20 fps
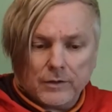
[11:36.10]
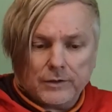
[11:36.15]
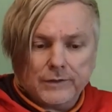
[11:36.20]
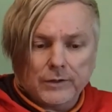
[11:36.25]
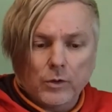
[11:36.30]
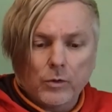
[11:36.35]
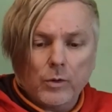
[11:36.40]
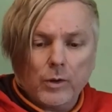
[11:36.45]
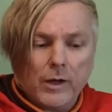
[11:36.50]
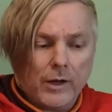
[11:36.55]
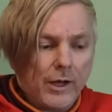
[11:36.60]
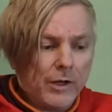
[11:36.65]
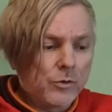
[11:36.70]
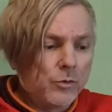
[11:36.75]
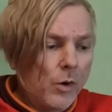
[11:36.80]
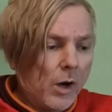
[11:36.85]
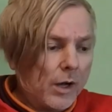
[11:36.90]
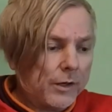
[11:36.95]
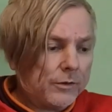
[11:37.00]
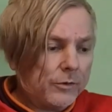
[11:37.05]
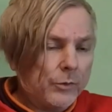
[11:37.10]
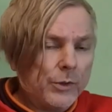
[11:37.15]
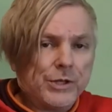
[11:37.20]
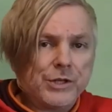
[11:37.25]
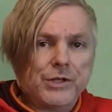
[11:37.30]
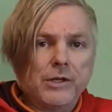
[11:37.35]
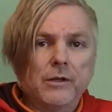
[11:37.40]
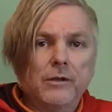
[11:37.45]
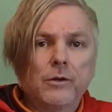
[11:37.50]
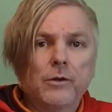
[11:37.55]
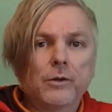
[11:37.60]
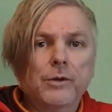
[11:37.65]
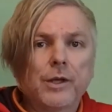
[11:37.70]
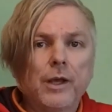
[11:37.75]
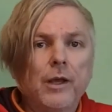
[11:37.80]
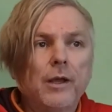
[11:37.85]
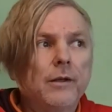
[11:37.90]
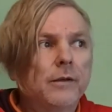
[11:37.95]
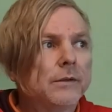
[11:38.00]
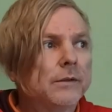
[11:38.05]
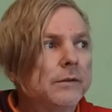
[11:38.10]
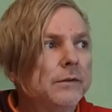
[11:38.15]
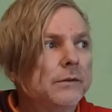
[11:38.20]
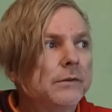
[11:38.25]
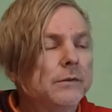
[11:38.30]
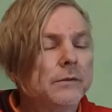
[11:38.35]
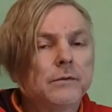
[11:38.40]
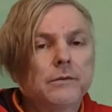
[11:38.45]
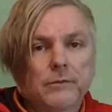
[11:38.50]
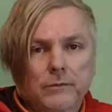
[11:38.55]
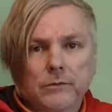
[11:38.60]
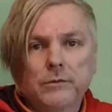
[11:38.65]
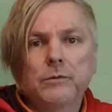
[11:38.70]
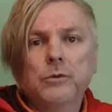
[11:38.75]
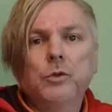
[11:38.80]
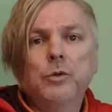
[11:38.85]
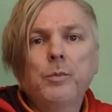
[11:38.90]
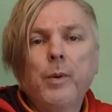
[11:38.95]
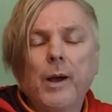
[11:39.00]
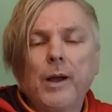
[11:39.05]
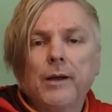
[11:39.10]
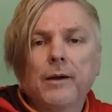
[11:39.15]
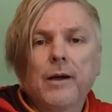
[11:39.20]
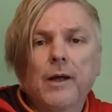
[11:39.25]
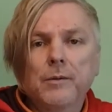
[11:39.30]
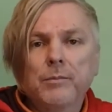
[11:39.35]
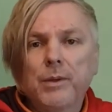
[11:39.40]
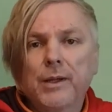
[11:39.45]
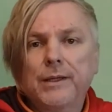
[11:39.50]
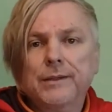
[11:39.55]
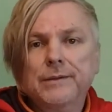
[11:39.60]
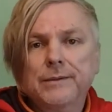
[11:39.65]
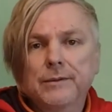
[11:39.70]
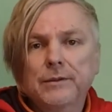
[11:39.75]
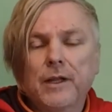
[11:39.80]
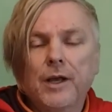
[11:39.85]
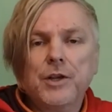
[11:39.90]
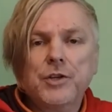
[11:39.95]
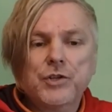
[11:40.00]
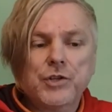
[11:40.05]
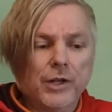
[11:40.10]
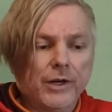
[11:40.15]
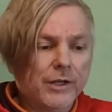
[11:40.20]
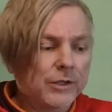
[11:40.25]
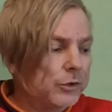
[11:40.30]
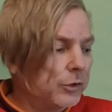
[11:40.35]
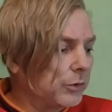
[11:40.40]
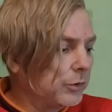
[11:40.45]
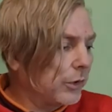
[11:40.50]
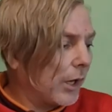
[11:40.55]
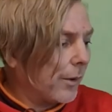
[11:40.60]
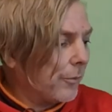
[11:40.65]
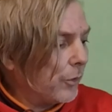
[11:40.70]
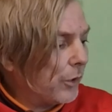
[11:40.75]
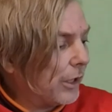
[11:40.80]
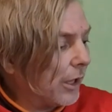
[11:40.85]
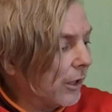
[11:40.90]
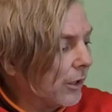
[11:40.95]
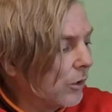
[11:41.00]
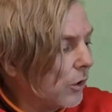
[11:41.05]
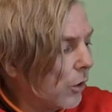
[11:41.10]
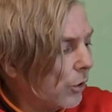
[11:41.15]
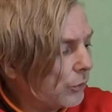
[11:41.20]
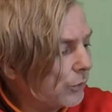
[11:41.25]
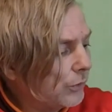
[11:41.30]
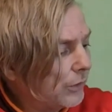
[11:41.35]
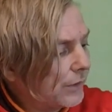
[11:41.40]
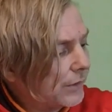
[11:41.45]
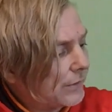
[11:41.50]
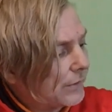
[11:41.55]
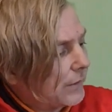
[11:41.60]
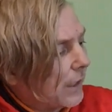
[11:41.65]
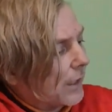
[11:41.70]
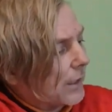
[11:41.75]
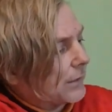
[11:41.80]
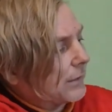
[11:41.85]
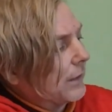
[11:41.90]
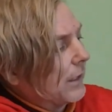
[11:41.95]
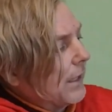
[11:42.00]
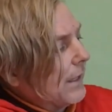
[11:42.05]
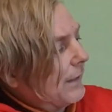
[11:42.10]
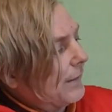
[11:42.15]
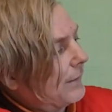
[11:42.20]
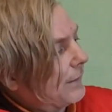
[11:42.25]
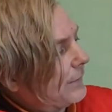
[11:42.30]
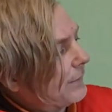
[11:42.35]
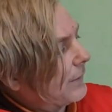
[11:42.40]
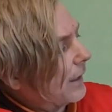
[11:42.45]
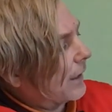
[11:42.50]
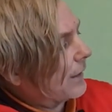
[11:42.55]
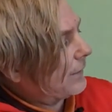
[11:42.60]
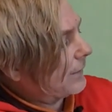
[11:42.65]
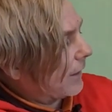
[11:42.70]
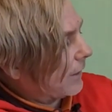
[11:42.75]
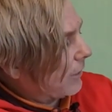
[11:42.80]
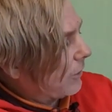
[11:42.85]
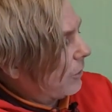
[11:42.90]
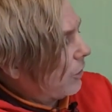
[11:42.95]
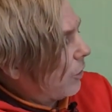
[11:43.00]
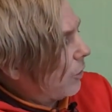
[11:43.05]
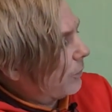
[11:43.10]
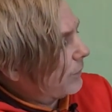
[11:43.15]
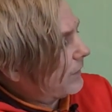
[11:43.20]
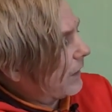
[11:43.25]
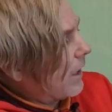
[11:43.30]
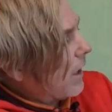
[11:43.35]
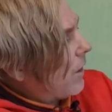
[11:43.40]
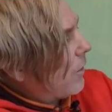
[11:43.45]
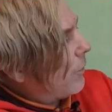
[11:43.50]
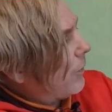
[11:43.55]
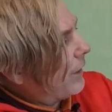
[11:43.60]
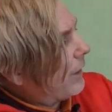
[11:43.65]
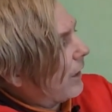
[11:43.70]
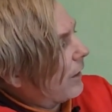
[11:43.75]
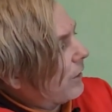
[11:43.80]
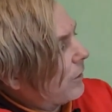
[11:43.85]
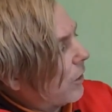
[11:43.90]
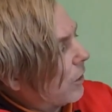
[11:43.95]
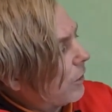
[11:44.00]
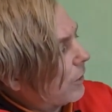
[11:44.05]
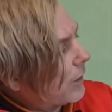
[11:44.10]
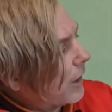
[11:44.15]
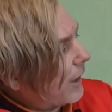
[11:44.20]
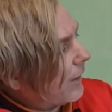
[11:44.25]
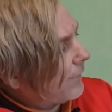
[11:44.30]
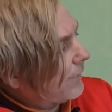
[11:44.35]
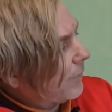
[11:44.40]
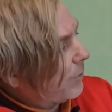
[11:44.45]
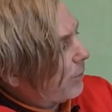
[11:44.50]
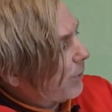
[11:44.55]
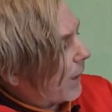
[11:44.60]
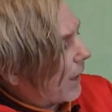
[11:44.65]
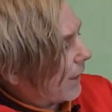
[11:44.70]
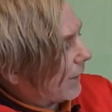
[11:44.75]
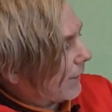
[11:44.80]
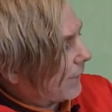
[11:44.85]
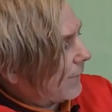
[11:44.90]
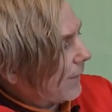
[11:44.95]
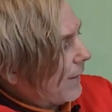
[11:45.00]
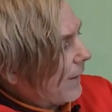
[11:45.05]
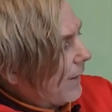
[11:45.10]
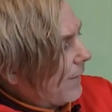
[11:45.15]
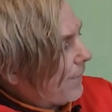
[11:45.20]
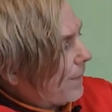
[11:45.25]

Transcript: So Edward Witten, okay. Goodbye, God bless. Like, share and subscribe. We can go to the stars. The stars are close. We can colonize the planet.